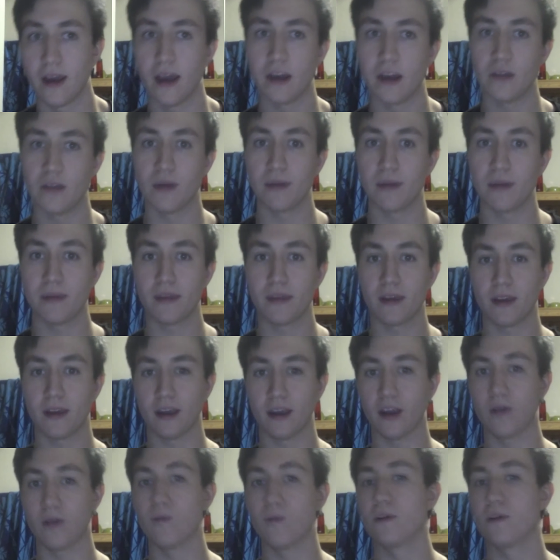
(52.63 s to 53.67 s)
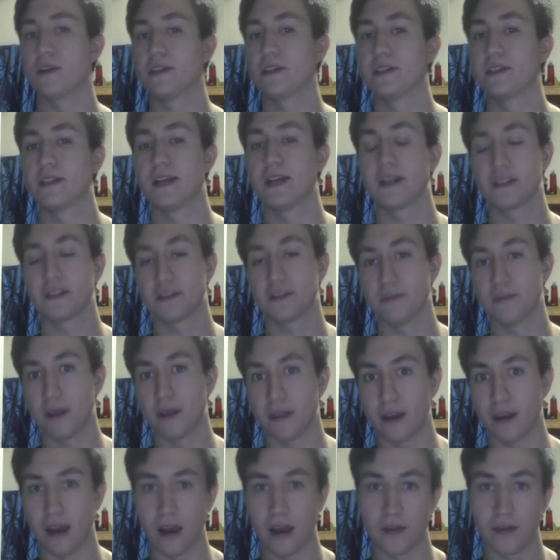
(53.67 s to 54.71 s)
And you might be thinking, what does the Texas
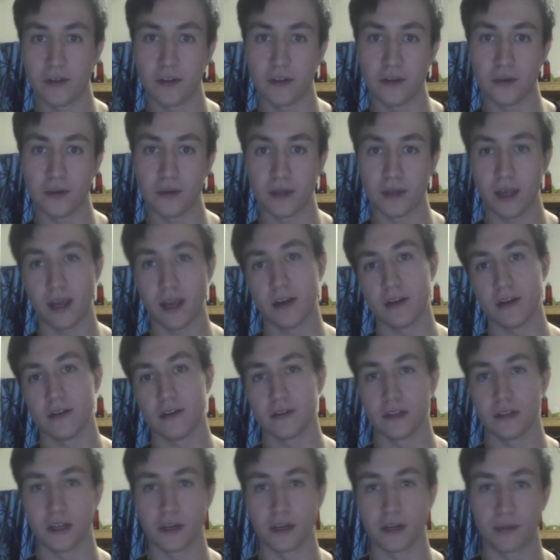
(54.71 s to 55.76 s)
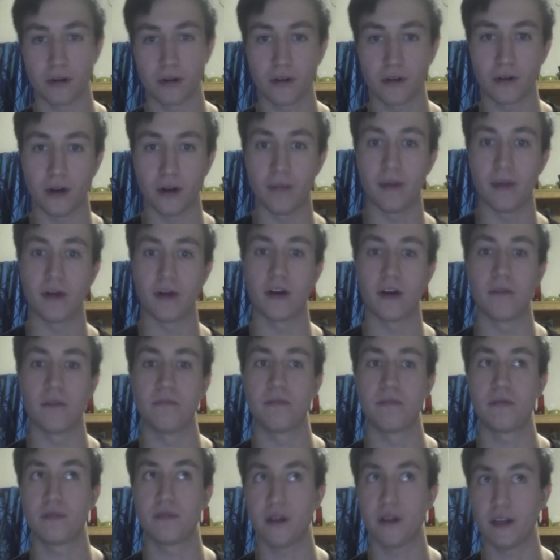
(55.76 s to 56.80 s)
method have to do with Candito's linear program? They are
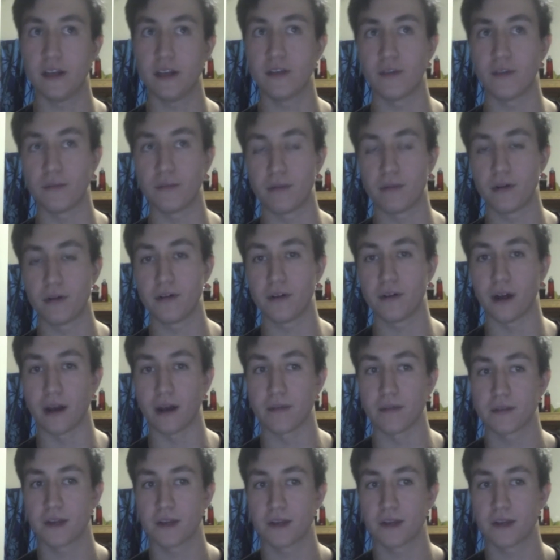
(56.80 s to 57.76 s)
pretty different programs.